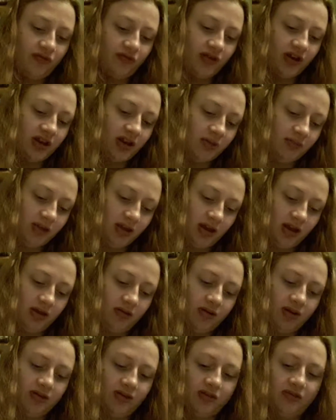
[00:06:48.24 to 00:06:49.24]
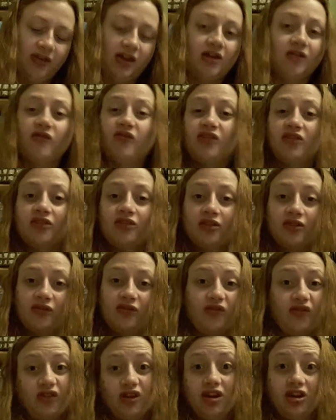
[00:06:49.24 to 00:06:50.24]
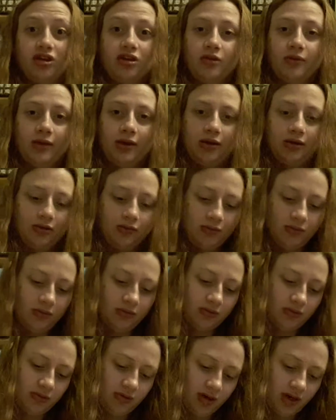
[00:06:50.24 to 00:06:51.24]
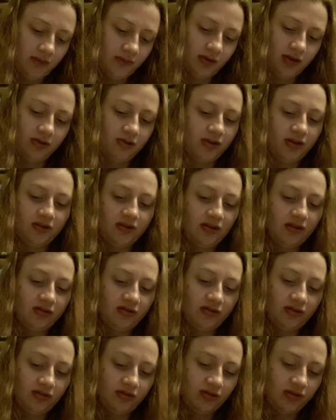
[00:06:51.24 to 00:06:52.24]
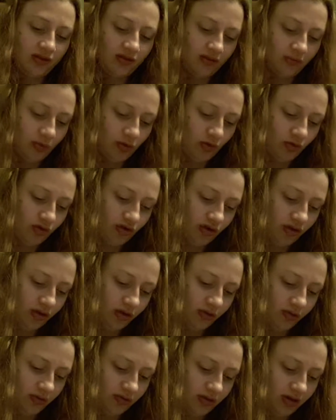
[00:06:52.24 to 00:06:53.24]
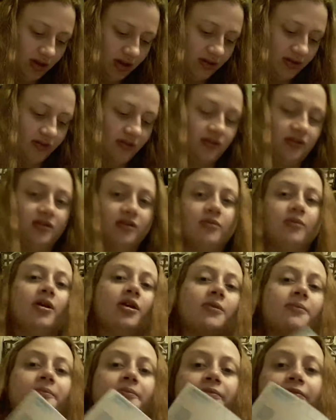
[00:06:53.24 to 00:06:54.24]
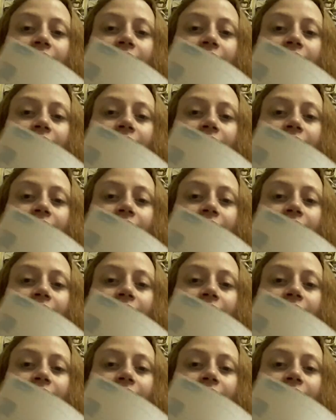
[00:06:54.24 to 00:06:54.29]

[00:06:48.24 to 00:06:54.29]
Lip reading: Freaking me out, and then the health visitors freak you out. Even though he's just a small child. Yeah, this is his weight.